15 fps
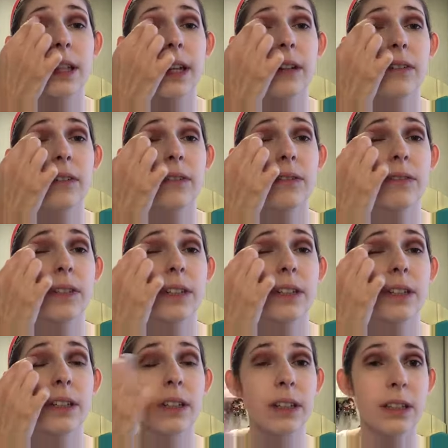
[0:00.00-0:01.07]
I have a
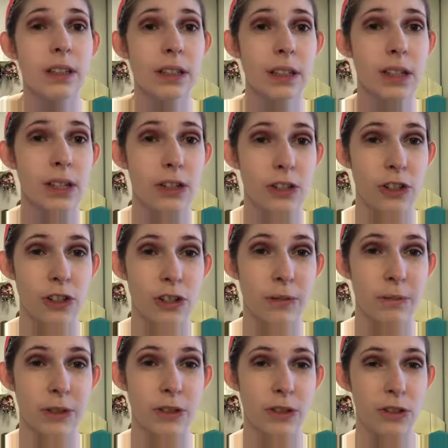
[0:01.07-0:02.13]
feeling these
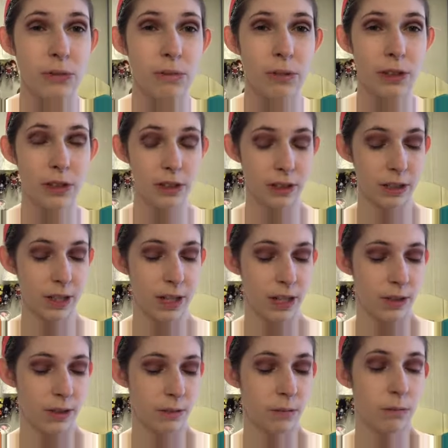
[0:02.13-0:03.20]
shimmers would look
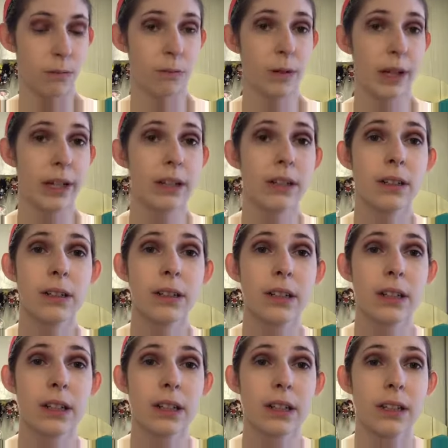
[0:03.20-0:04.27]
nice wet,
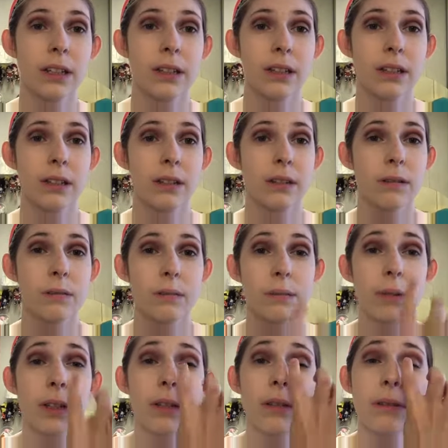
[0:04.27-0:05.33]

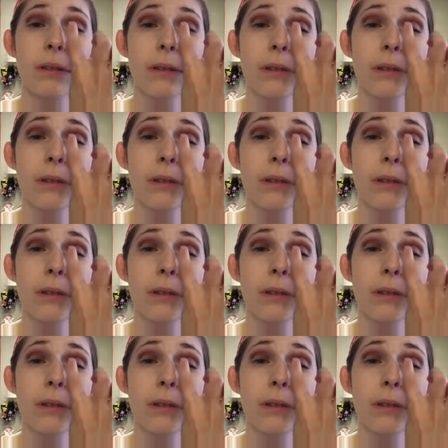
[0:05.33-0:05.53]
but